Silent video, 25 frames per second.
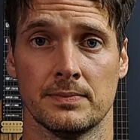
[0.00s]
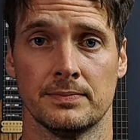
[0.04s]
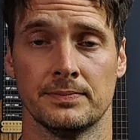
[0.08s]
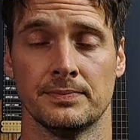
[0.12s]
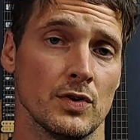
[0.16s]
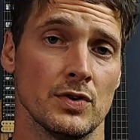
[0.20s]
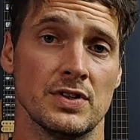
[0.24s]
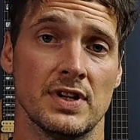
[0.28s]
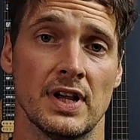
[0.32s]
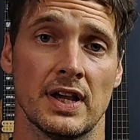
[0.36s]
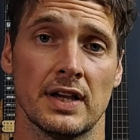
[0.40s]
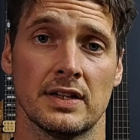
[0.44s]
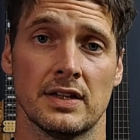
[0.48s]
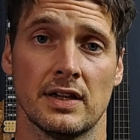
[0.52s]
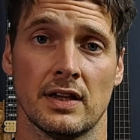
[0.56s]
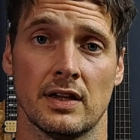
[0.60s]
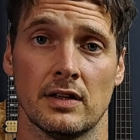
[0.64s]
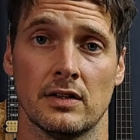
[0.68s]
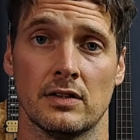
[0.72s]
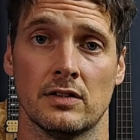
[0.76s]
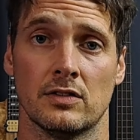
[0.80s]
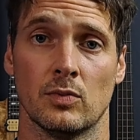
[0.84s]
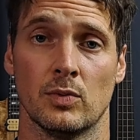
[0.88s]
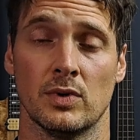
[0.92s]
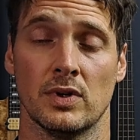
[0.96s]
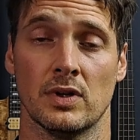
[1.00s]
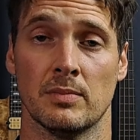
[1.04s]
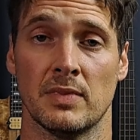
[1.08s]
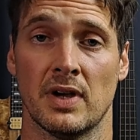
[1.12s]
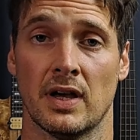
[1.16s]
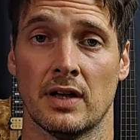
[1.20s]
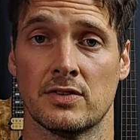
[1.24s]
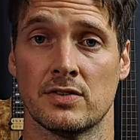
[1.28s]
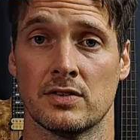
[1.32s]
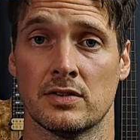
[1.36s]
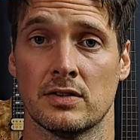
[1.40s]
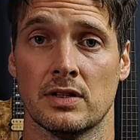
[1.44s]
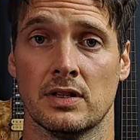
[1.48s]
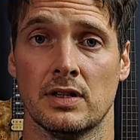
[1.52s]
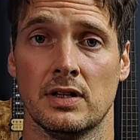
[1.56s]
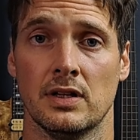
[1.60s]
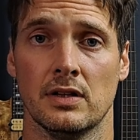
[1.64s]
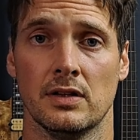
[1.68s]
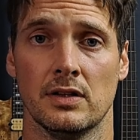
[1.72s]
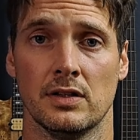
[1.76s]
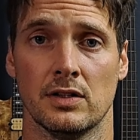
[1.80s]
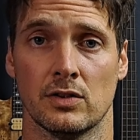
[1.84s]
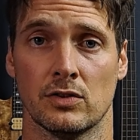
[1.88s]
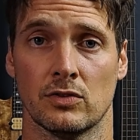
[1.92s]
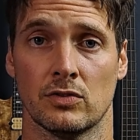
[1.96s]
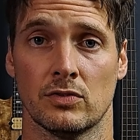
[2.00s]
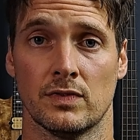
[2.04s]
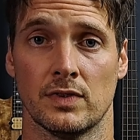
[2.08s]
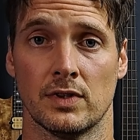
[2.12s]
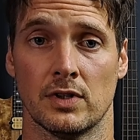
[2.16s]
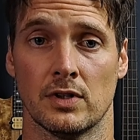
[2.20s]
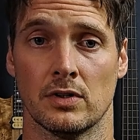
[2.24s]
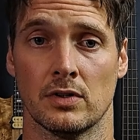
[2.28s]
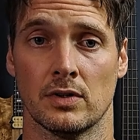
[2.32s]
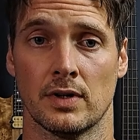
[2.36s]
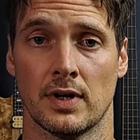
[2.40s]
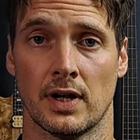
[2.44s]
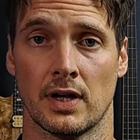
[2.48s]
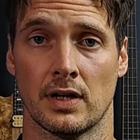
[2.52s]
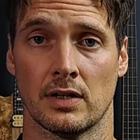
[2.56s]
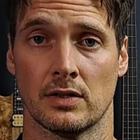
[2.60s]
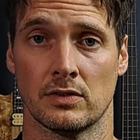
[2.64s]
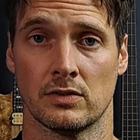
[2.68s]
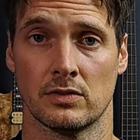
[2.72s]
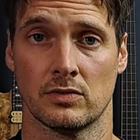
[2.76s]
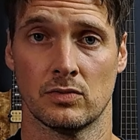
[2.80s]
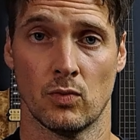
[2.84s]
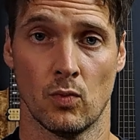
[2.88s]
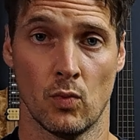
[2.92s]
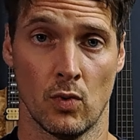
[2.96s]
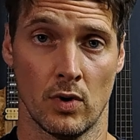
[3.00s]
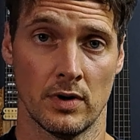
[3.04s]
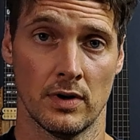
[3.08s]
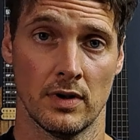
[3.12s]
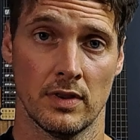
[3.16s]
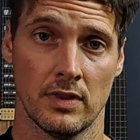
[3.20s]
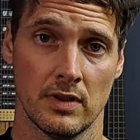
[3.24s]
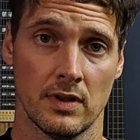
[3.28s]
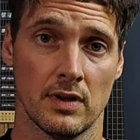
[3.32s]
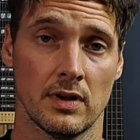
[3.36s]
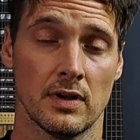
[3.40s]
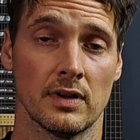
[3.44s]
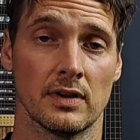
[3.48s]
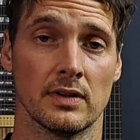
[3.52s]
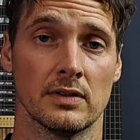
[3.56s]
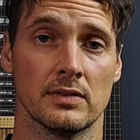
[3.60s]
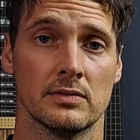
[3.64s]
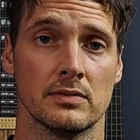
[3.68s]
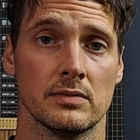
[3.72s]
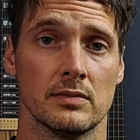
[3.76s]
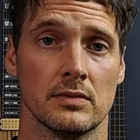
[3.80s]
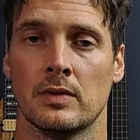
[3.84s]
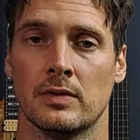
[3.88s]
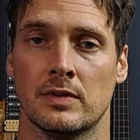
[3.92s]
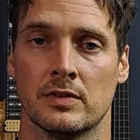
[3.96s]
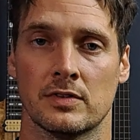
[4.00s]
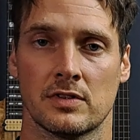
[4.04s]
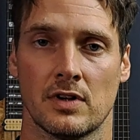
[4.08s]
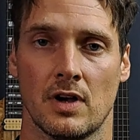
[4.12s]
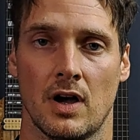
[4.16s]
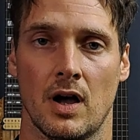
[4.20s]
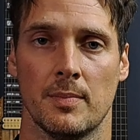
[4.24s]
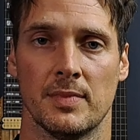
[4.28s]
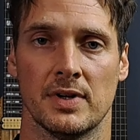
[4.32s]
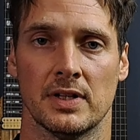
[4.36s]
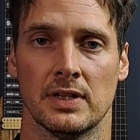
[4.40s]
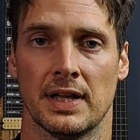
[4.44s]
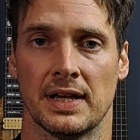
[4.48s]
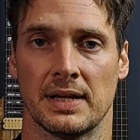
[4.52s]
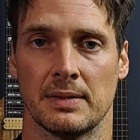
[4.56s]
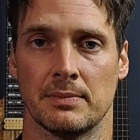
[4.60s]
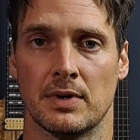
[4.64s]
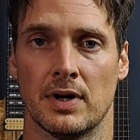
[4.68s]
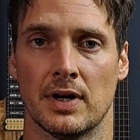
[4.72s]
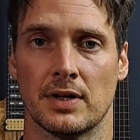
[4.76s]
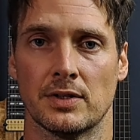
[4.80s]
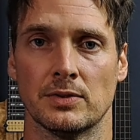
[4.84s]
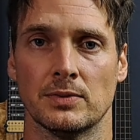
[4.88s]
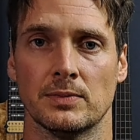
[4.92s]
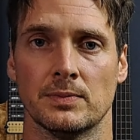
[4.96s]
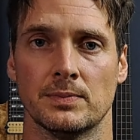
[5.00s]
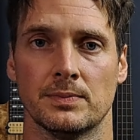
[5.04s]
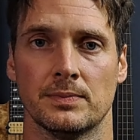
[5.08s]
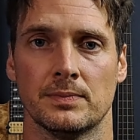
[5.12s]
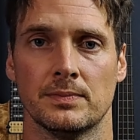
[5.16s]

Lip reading: For decades, we imagined the heliosphere as one thing, this comet-like model.